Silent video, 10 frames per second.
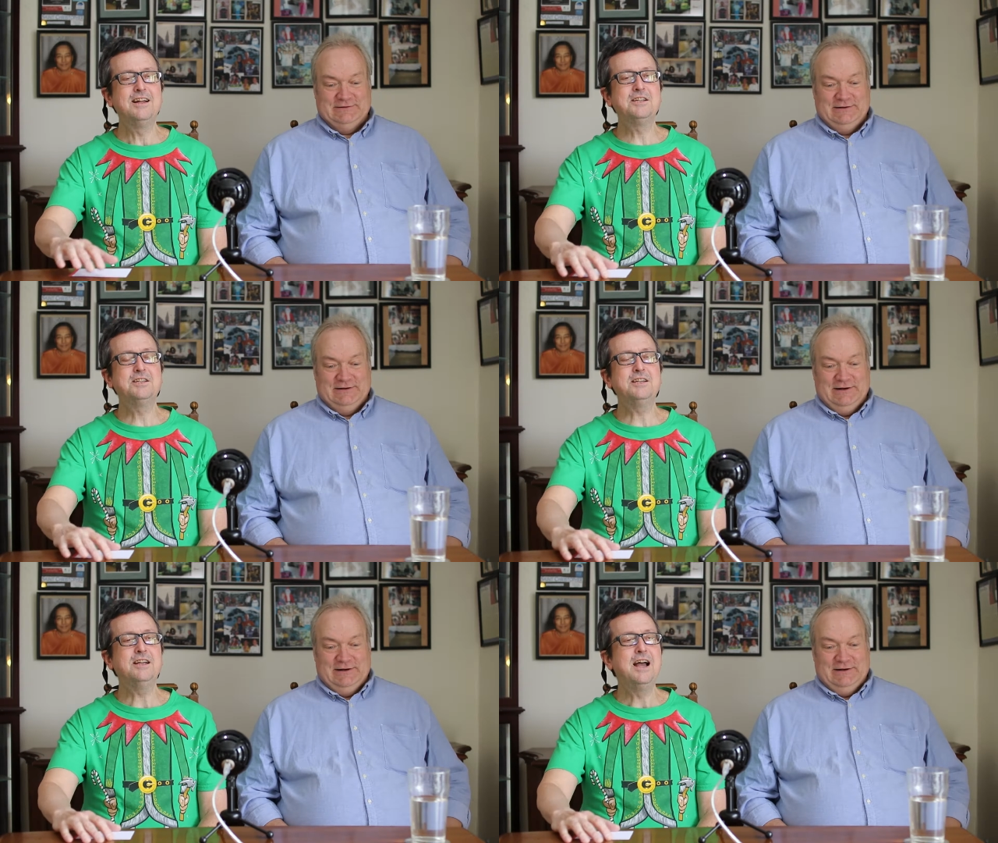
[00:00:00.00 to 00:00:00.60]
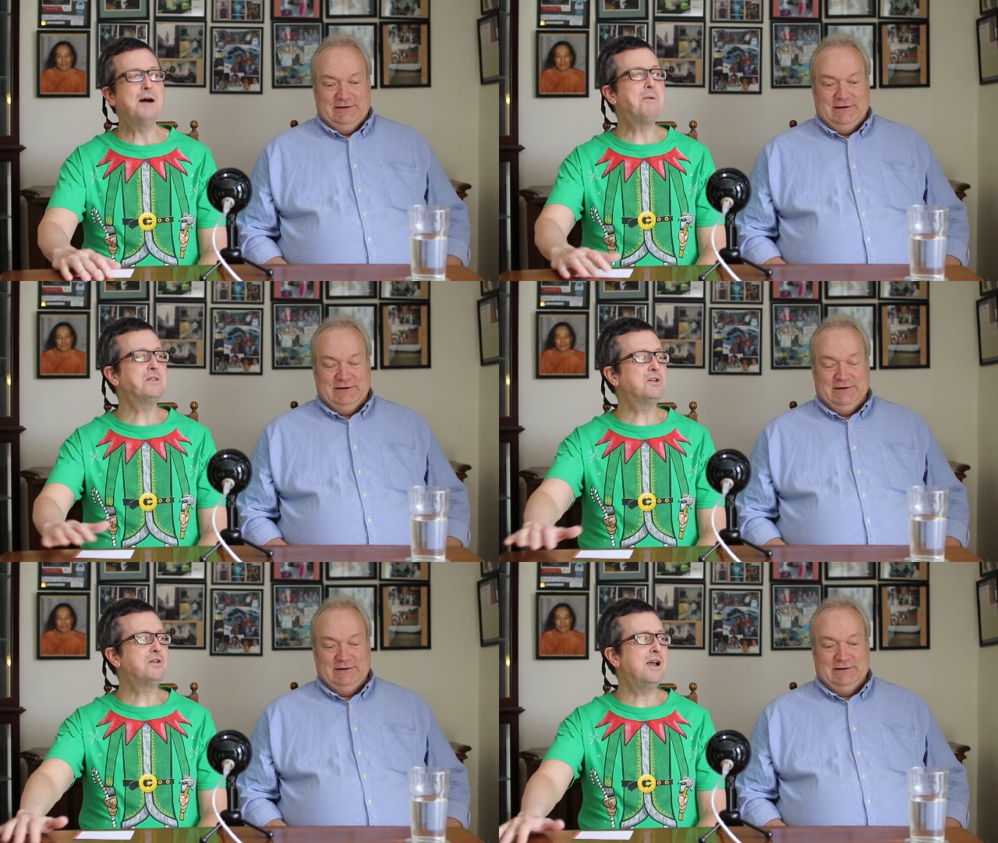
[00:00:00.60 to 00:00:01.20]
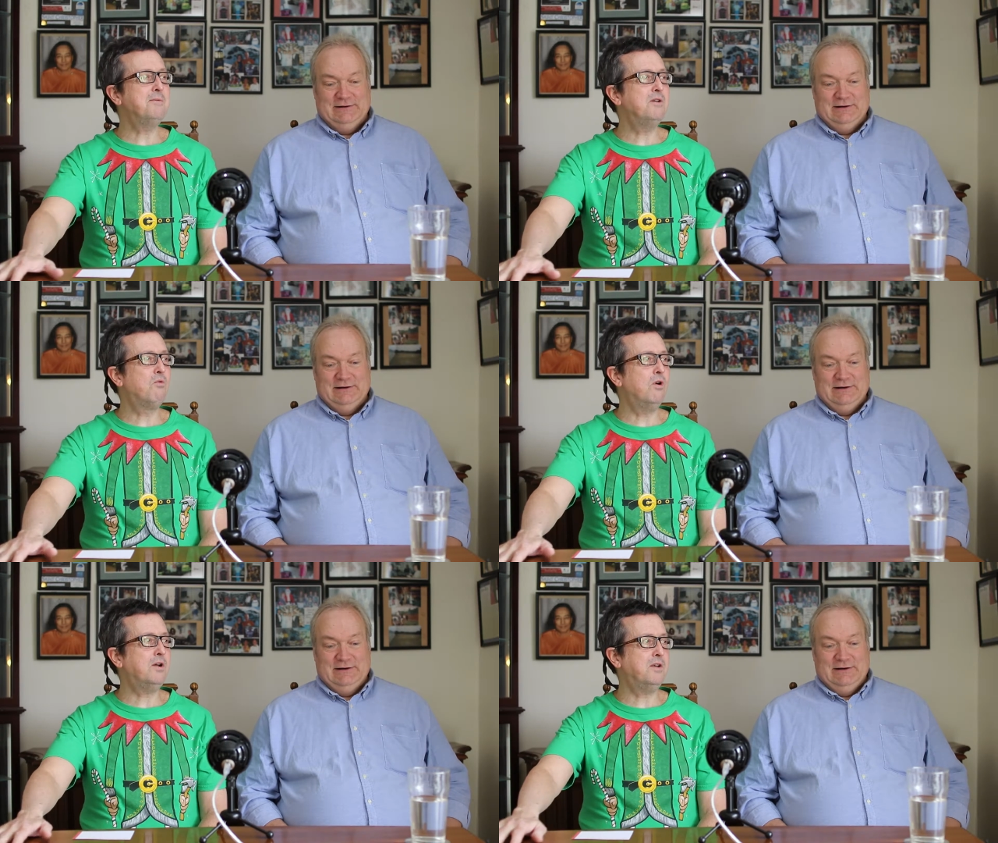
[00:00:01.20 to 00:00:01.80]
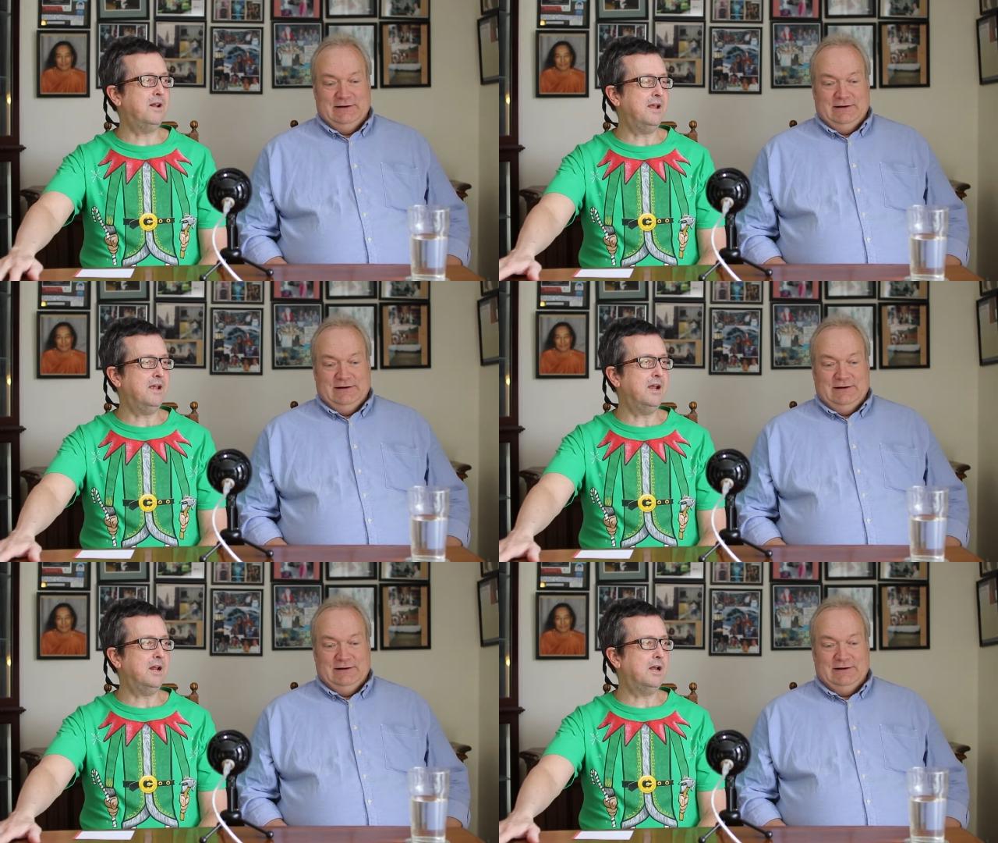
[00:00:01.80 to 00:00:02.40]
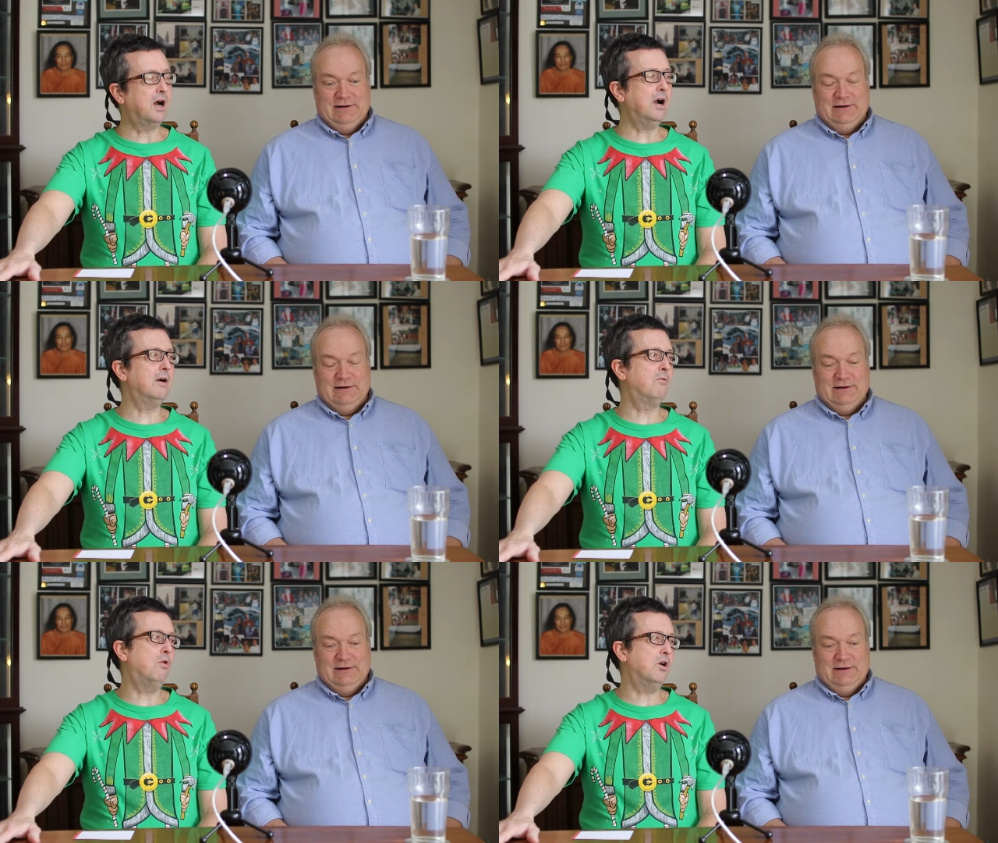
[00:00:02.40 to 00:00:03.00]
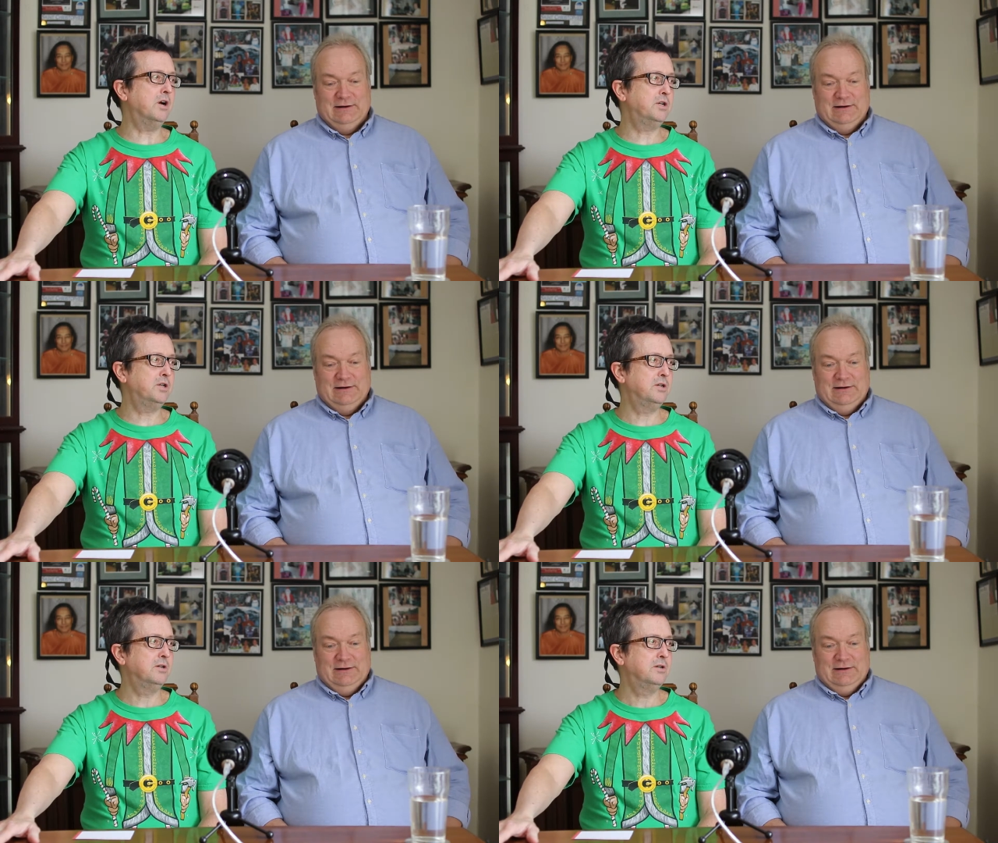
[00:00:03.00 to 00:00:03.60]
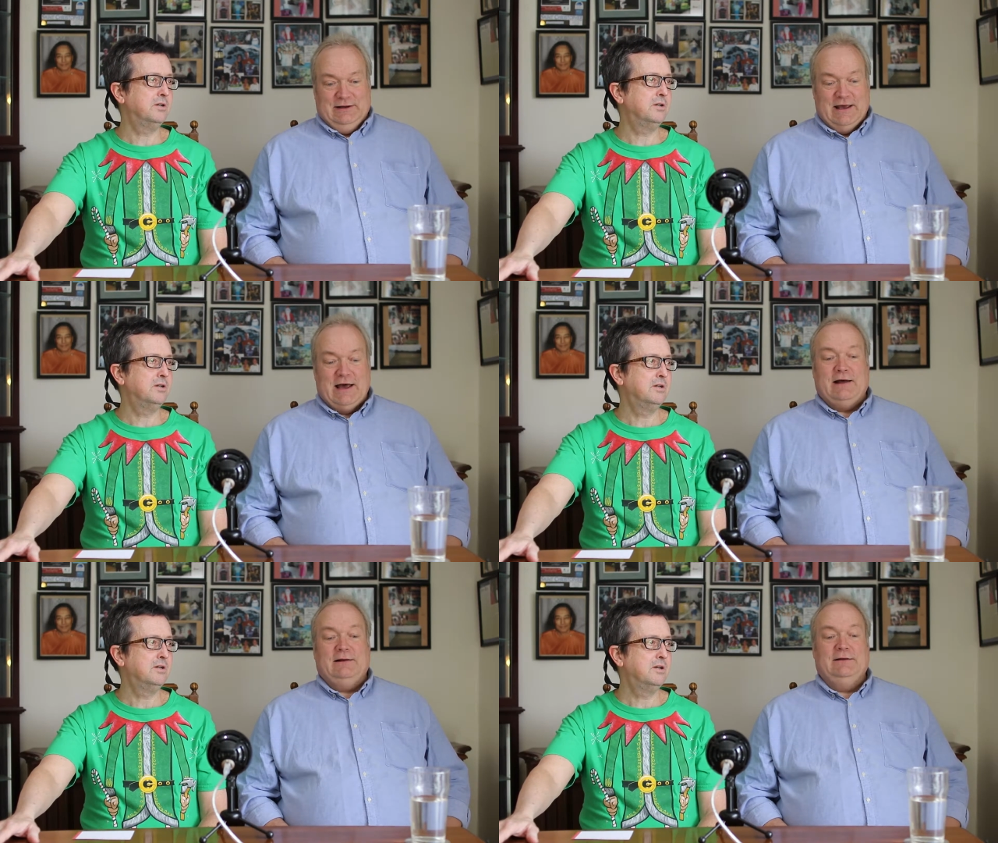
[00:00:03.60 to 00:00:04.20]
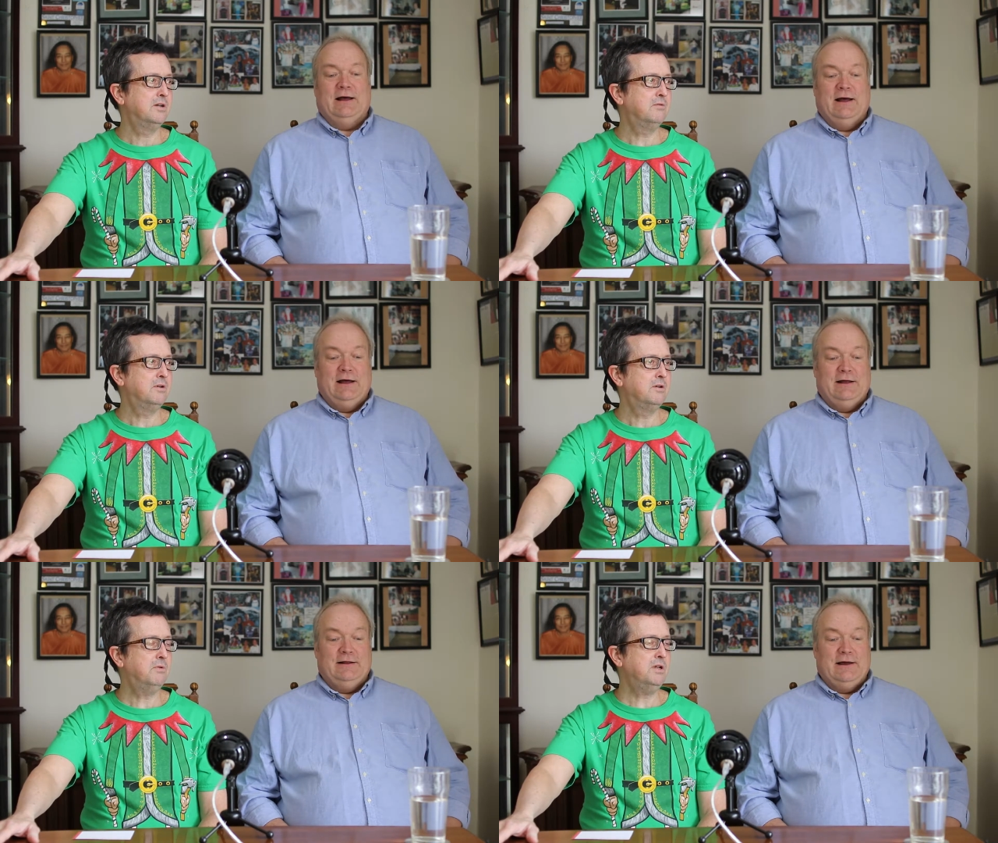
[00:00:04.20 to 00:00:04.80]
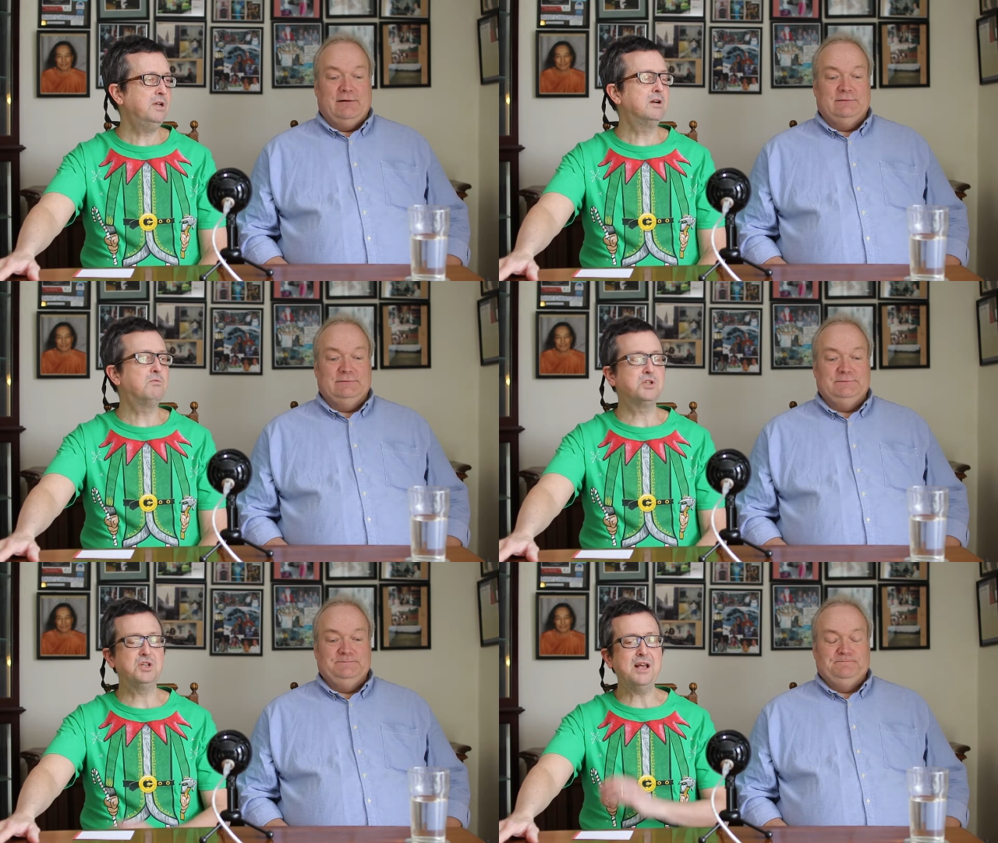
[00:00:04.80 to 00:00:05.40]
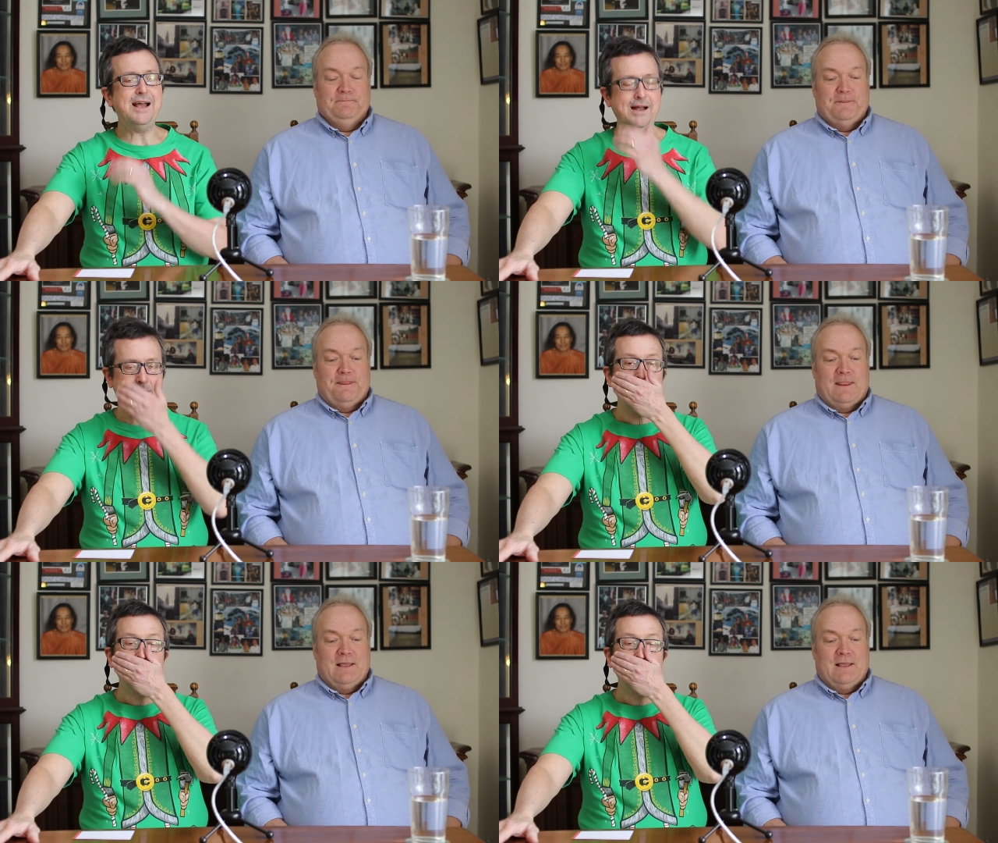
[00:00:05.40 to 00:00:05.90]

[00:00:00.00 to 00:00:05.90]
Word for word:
Speaker 1: let's see. How about the time you worked at a, at a car wash? Yeah. Uh, what that, year was that?